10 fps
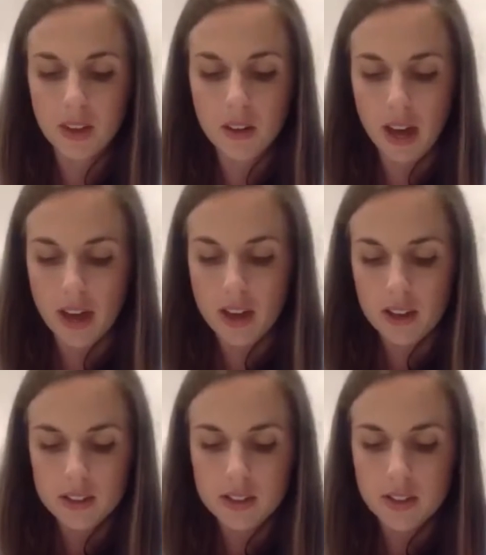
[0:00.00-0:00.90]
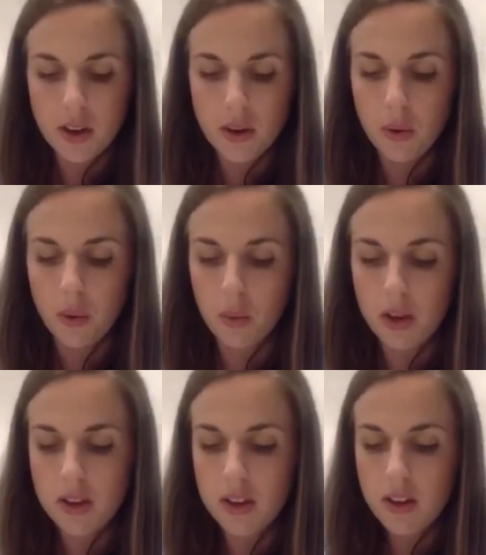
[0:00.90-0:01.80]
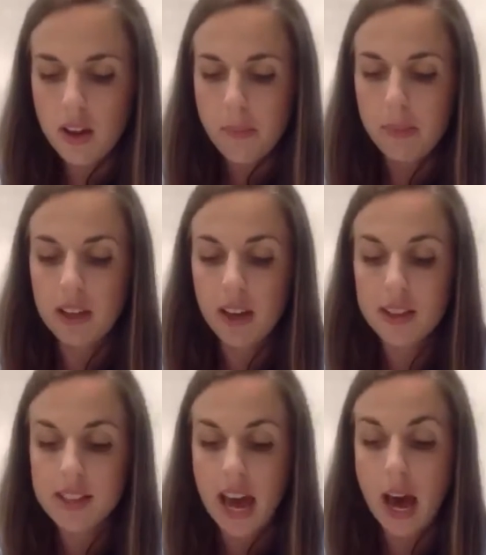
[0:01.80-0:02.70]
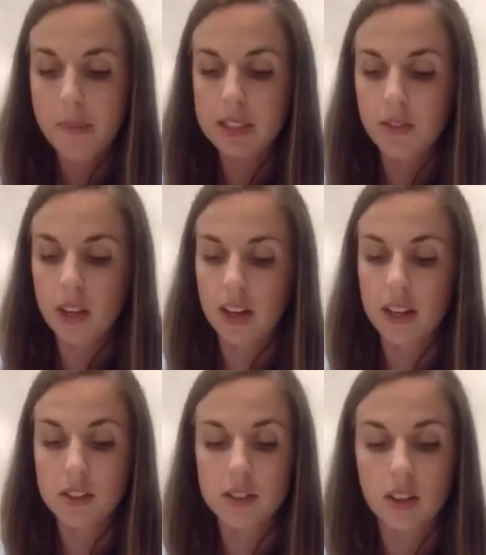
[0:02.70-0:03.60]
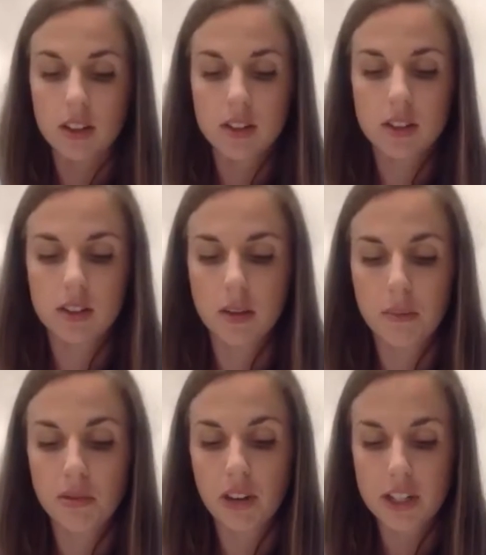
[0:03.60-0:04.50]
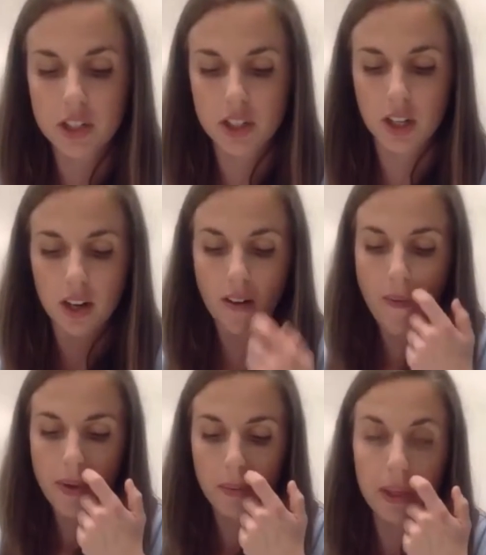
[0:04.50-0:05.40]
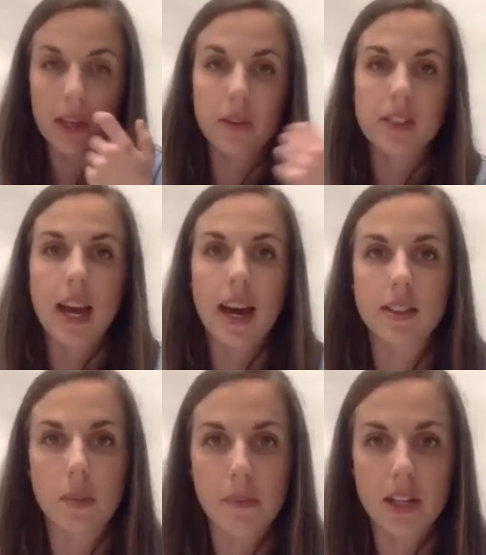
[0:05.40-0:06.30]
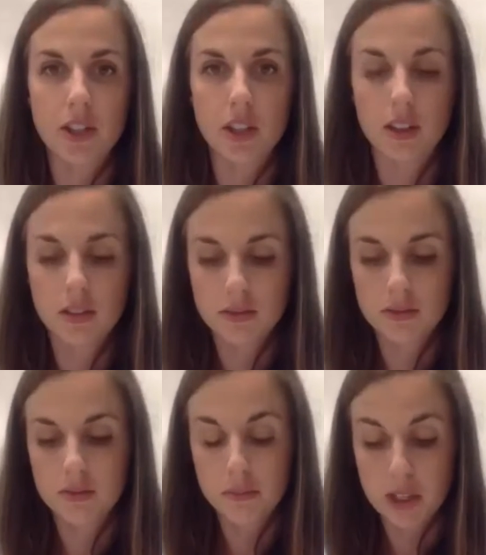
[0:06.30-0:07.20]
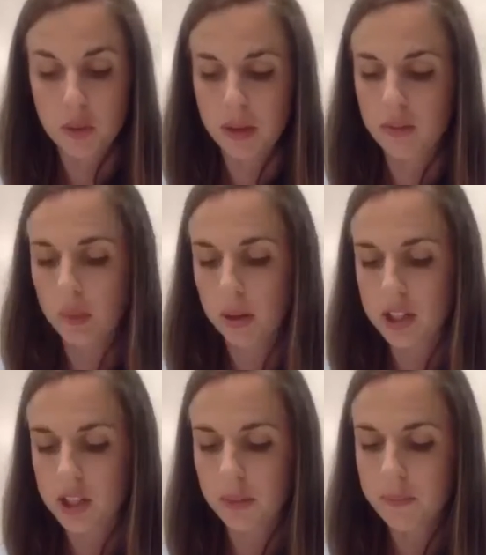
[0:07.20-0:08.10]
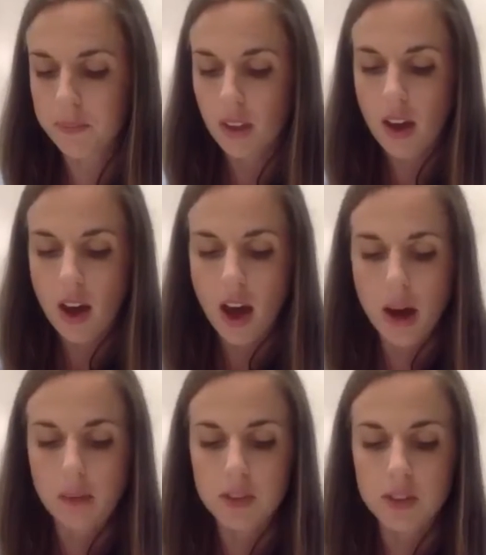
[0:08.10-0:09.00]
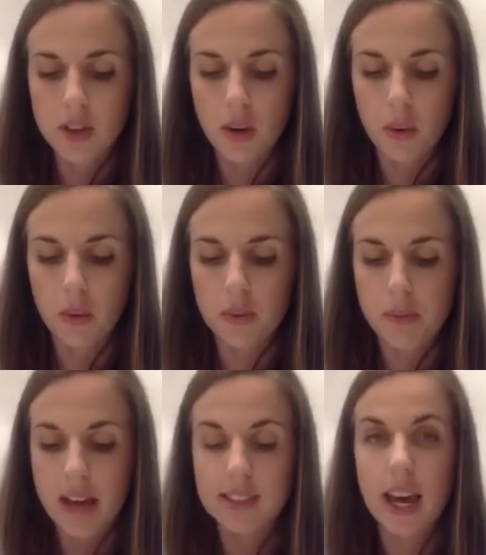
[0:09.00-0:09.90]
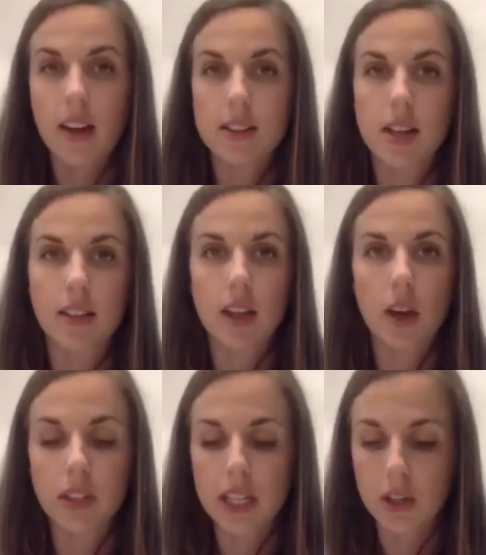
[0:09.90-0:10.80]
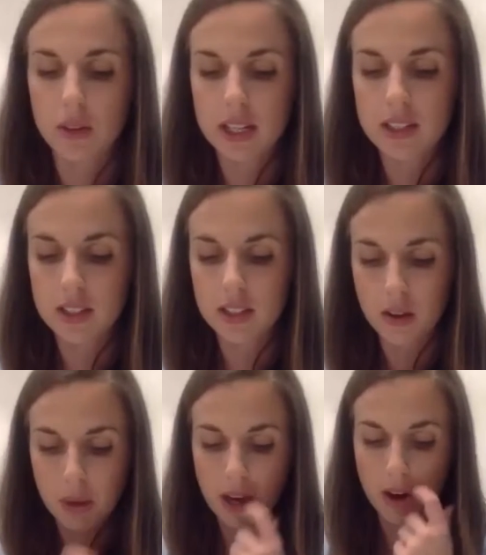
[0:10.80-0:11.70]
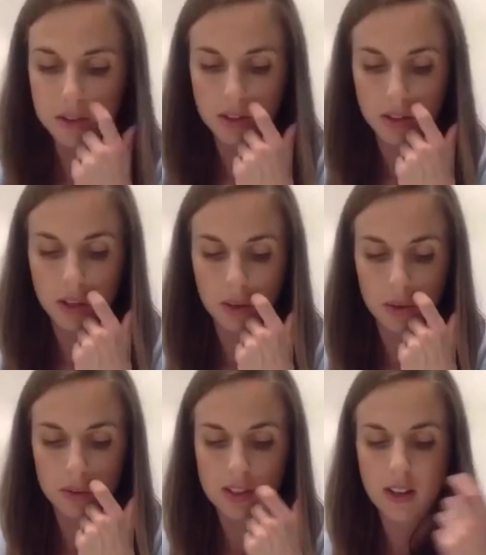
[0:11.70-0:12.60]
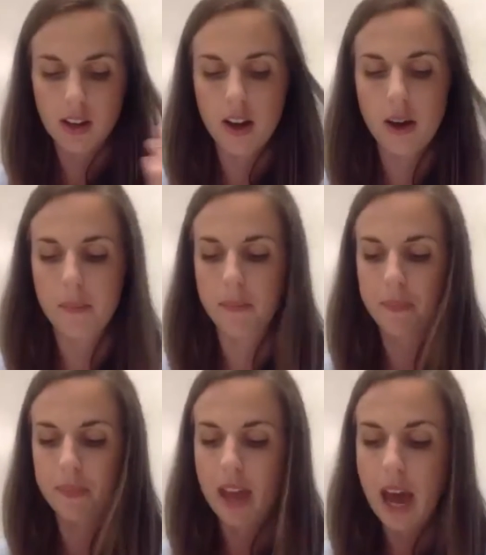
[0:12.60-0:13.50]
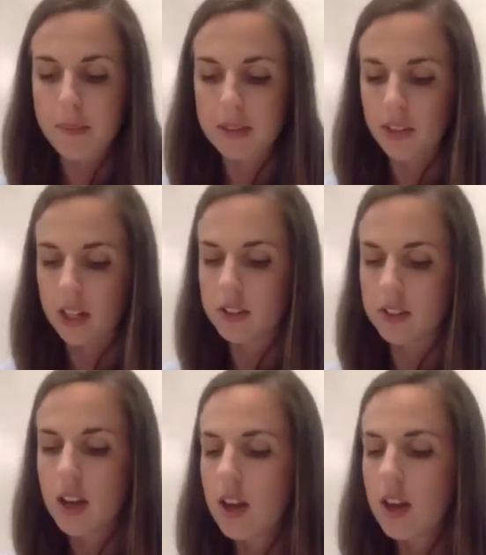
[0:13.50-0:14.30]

Okay, so because the atmosphere exerts pressure, we use that as a measurement for pressure. So Pascal is not the only unit. We also use atmospheres.